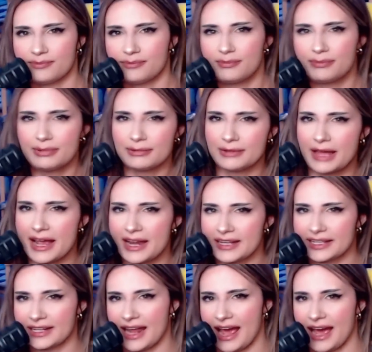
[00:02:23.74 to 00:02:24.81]

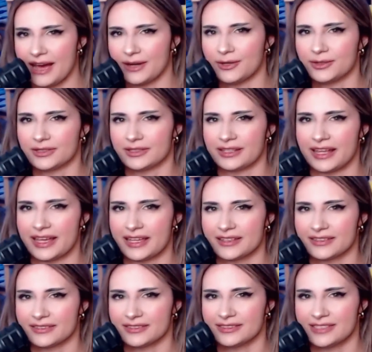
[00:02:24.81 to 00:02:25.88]
planning out
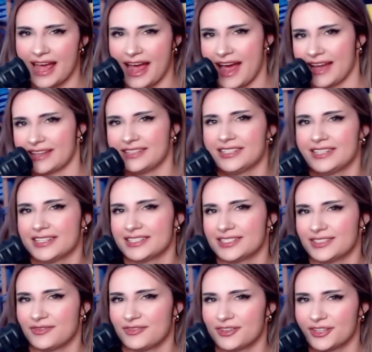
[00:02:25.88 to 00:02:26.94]
like
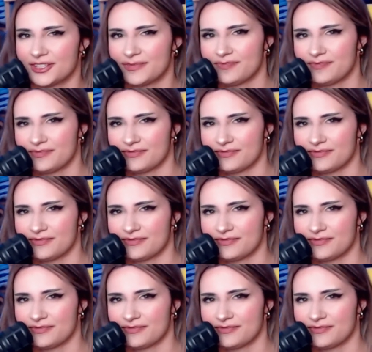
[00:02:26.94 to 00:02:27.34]
tactics for